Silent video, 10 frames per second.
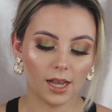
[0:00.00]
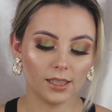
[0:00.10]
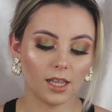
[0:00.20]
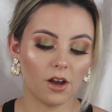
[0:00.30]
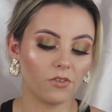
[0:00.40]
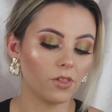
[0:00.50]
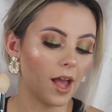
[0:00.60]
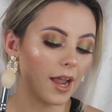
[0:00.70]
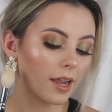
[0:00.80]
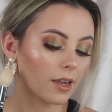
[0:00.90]
I love
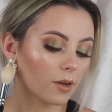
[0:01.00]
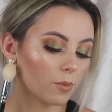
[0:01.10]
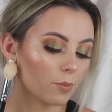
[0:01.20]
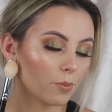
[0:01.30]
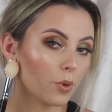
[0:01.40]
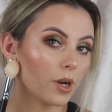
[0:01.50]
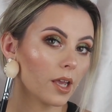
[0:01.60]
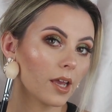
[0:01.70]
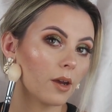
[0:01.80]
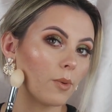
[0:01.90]
like
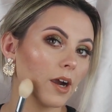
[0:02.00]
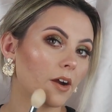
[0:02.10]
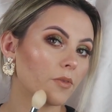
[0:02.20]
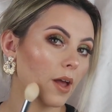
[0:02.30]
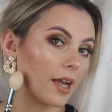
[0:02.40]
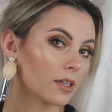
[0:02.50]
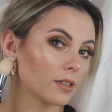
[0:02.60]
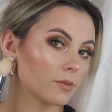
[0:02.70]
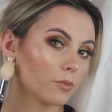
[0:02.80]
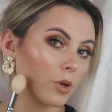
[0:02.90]
putting it where I
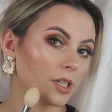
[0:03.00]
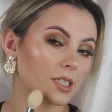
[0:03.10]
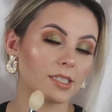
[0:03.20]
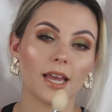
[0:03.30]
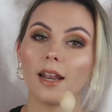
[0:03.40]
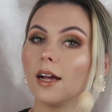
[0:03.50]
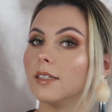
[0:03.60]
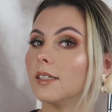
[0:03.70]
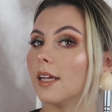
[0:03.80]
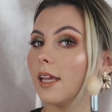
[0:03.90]
like want to set
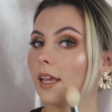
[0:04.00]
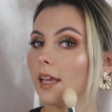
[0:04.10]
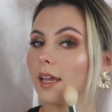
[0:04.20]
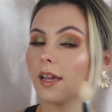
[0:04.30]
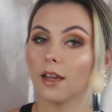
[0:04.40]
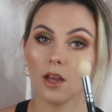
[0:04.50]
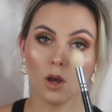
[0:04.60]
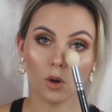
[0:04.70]
under here,